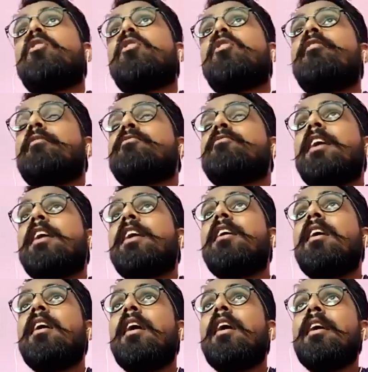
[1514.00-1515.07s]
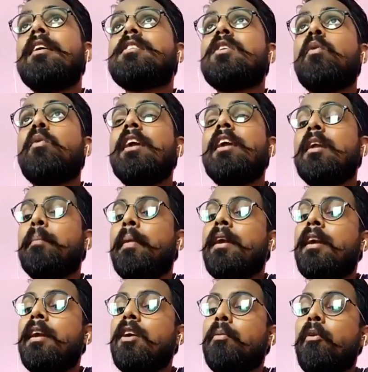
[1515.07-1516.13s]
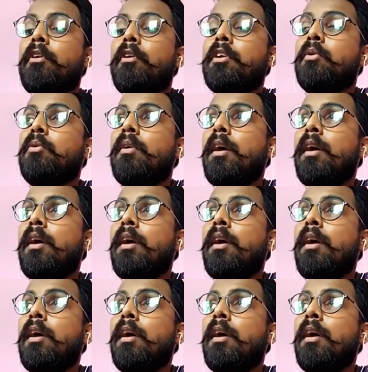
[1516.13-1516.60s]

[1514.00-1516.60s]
website. It is totally dependent upon you.